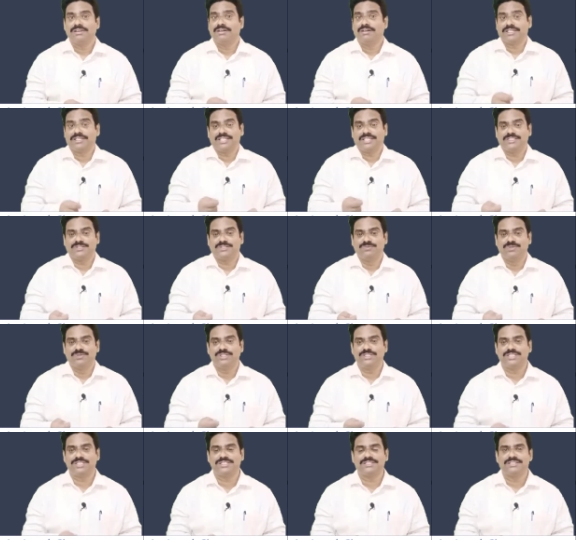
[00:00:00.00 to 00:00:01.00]
Or in other
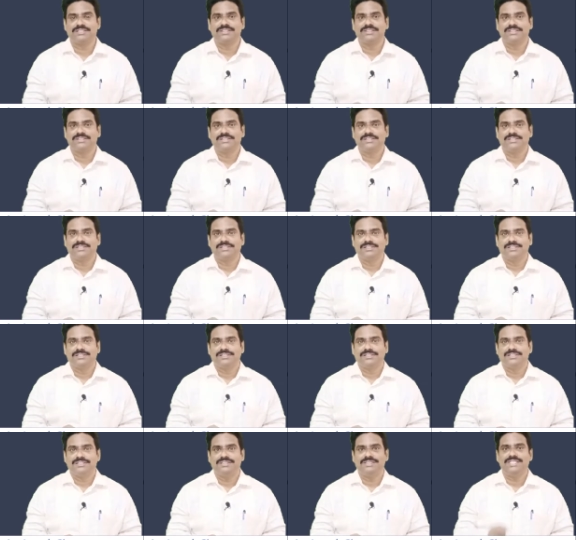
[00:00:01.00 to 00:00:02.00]
words,
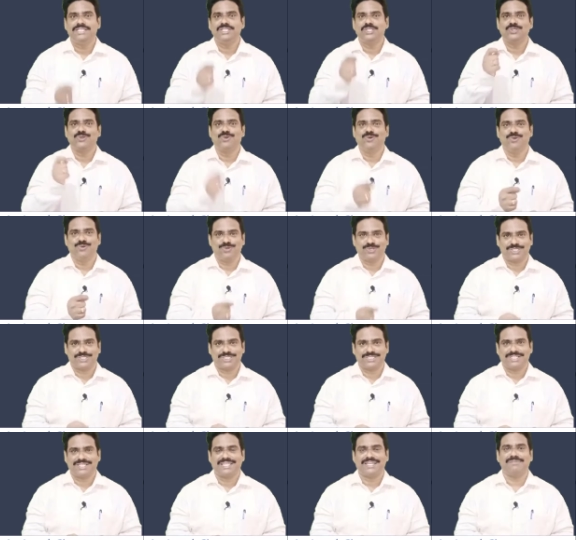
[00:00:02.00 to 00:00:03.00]
this
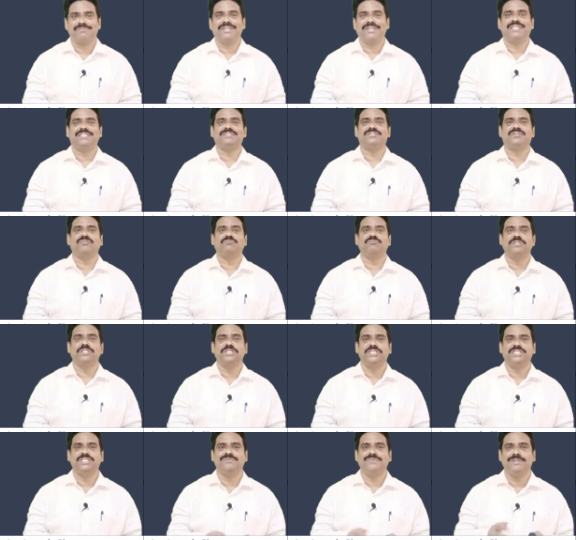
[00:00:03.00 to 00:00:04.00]
course, Kinematics of
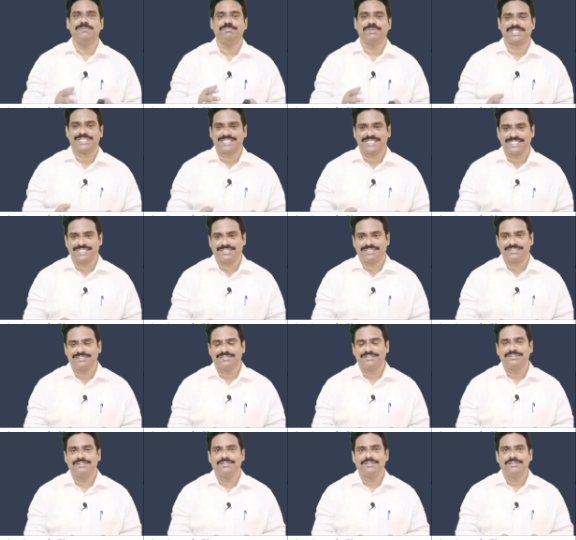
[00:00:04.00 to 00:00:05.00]
Machines, will present
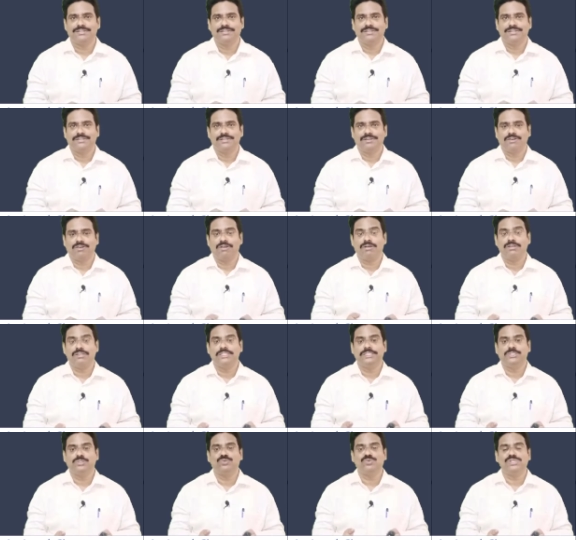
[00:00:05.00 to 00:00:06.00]
all
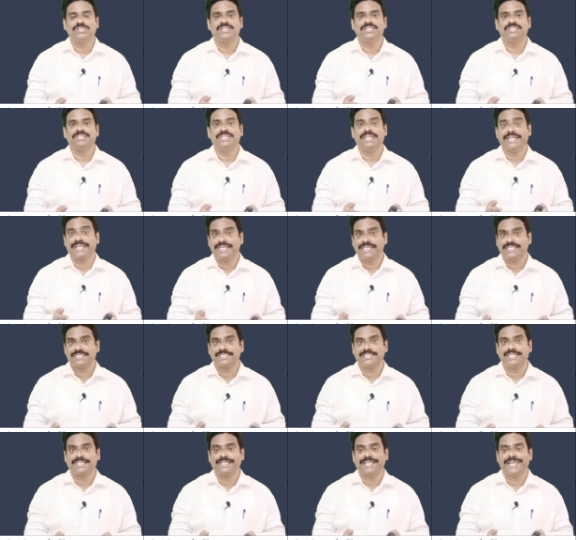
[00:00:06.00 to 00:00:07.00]
the tools and
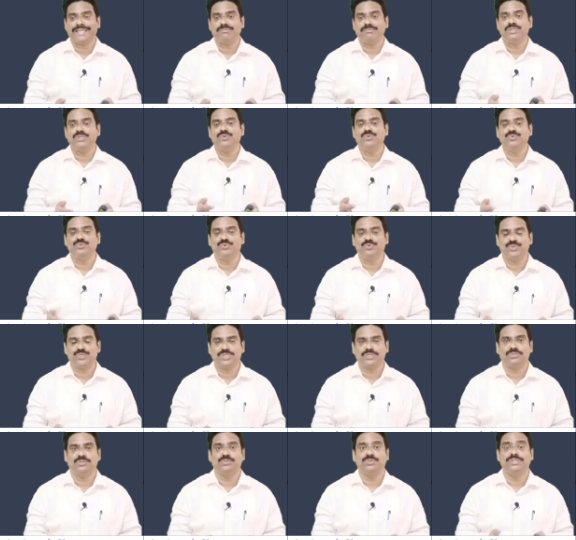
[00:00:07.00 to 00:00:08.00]
techniques that can be
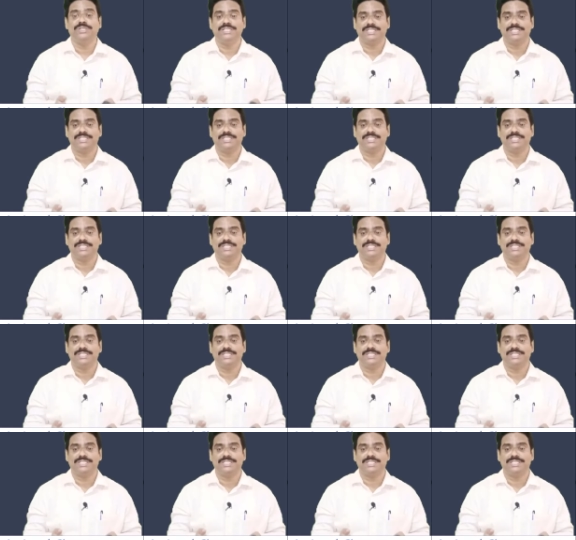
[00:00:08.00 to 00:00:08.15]
used to